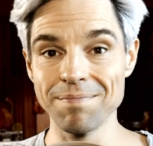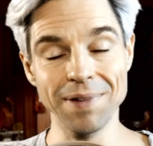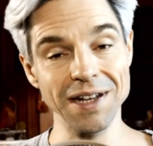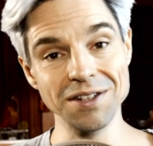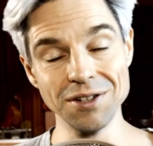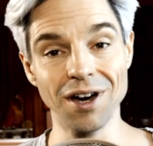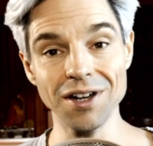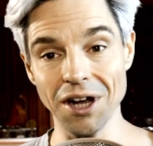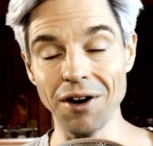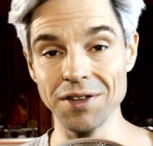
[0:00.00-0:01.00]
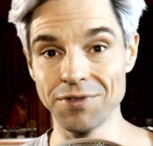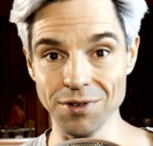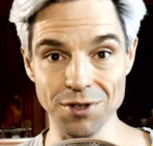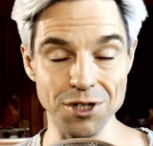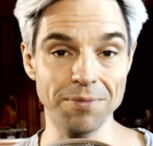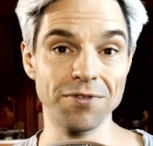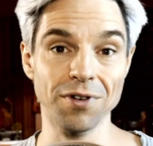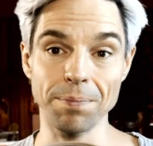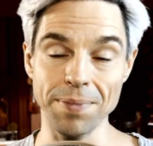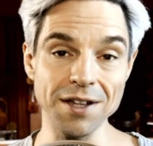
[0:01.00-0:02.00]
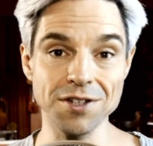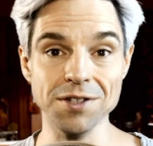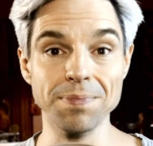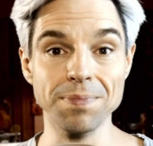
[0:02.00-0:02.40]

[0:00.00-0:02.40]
but not only Photoshop for pictures,